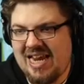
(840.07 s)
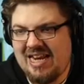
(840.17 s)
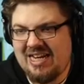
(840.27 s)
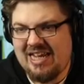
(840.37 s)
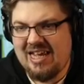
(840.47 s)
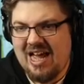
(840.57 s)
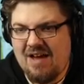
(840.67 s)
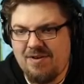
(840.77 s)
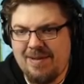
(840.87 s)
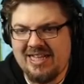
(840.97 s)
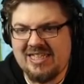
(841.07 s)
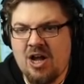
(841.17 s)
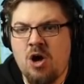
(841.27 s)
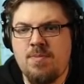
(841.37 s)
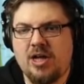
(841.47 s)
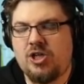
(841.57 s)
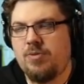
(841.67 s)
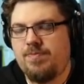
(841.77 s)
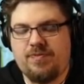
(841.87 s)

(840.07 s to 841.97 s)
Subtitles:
technically having me oh my good,